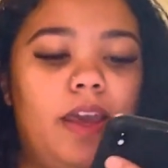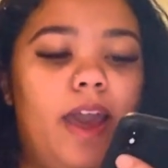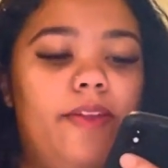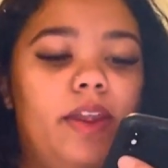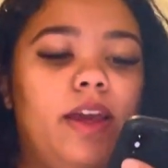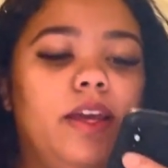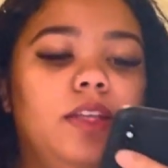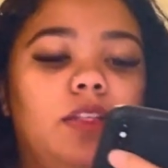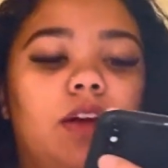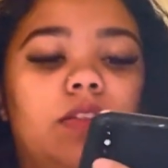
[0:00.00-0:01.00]
And then I
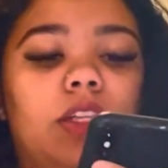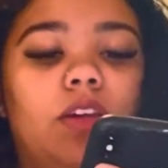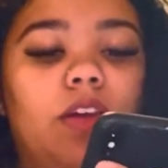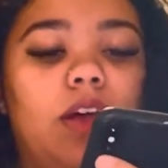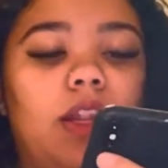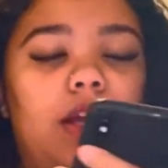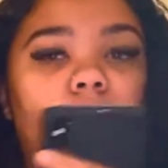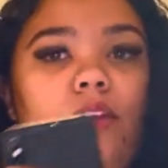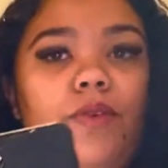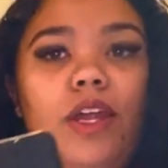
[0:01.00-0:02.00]
guess I'll tell y'all
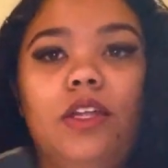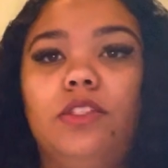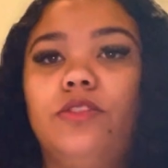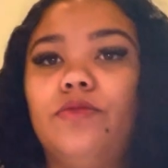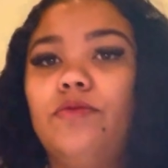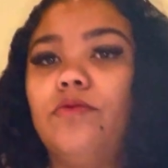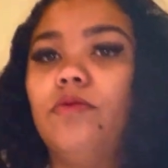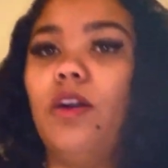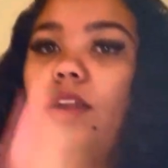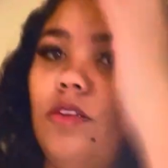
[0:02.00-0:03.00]
like what I do.
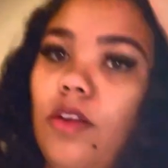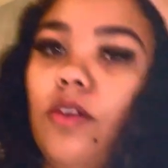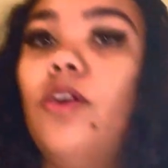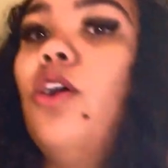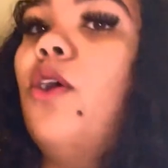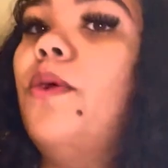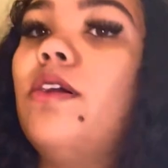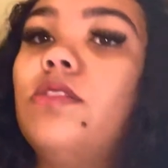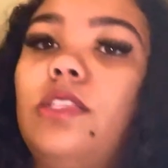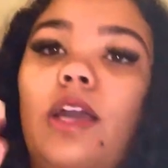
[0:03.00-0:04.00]
I don't know. We're
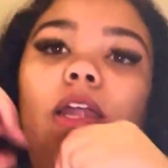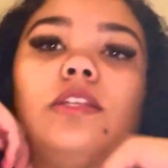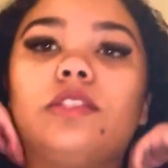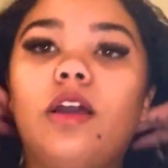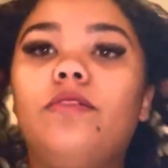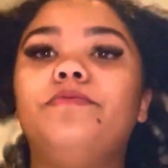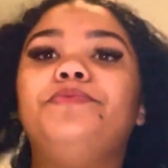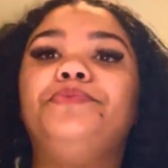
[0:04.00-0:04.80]
going to see how this goes.